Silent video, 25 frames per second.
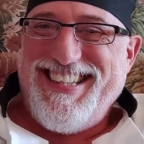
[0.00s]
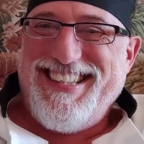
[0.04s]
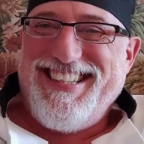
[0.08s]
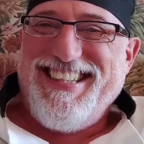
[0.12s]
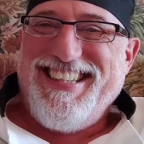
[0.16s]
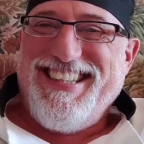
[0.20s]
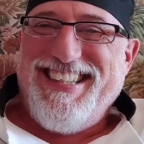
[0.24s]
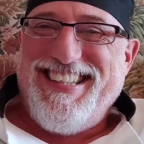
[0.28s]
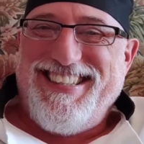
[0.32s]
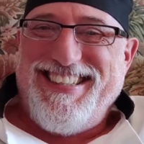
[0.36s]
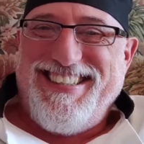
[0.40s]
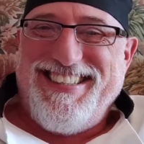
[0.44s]

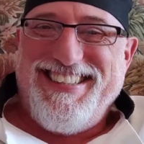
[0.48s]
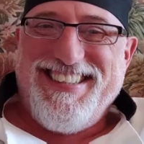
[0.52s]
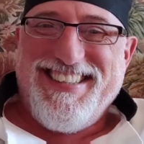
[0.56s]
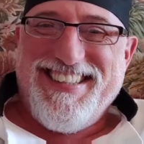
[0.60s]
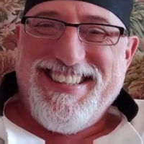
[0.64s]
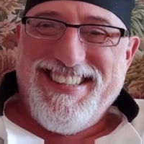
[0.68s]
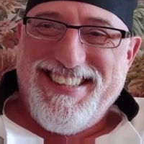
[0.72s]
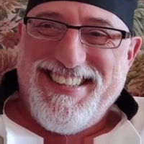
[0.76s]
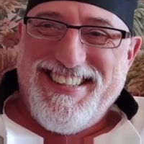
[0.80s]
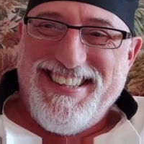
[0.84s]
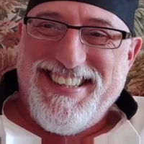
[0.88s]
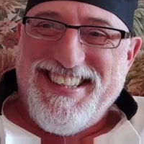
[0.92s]
under the
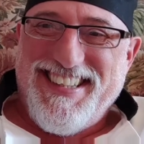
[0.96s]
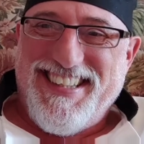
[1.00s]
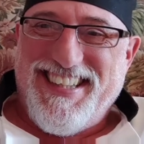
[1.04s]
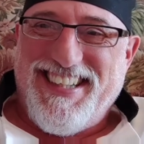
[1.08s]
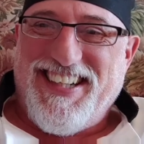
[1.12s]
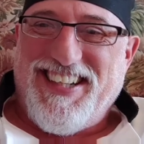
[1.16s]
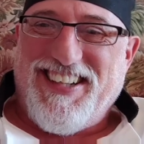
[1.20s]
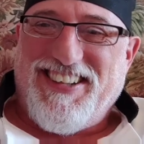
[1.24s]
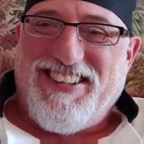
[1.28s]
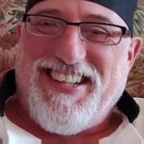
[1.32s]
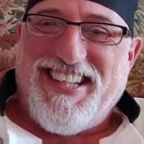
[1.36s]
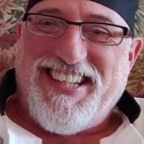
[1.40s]
furnace.
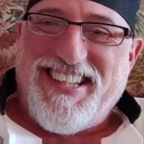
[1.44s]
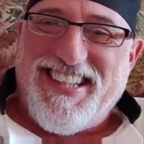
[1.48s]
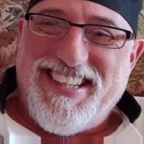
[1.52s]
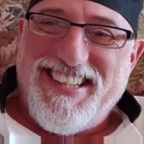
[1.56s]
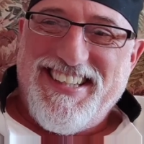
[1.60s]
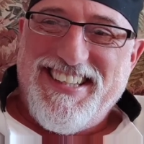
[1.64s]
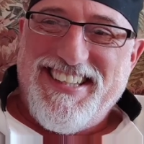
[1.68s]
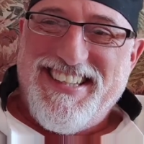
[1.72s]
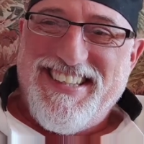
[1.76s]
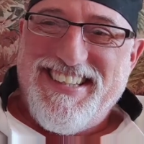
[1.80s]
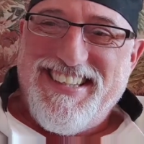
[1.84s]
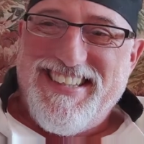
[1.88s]
All
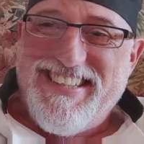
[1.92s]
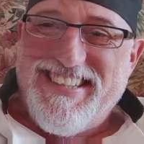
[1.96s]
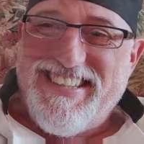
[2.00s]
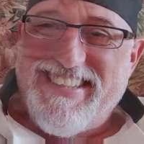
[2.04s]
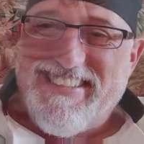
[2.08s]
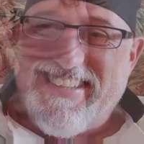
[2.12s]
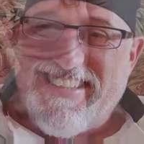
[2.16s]
right. Coconut